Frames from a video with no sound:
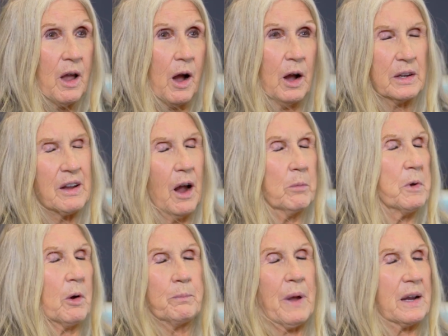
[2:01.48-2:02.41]
I'm
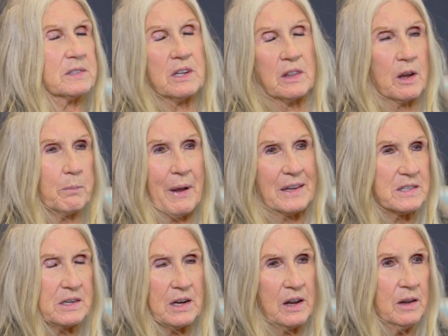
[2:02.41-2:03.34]
not back to the
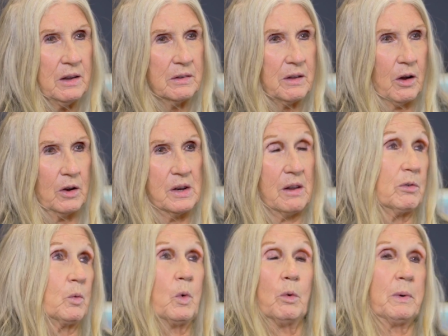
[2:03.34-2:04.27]
capacity. I
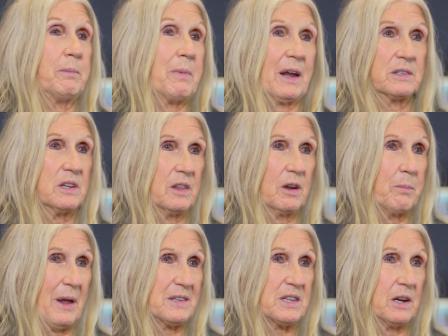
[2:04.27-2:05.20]
never will be back to the
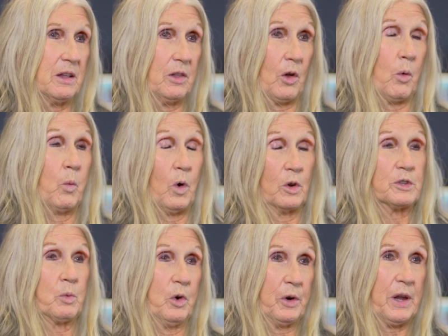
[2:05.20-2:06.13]
capacity that I
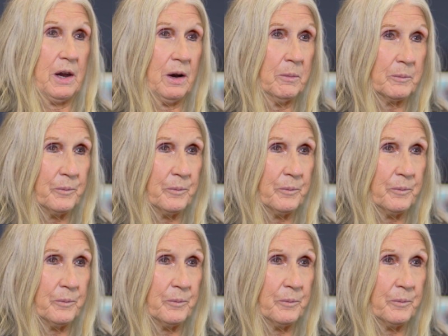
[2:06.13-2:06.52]
was working.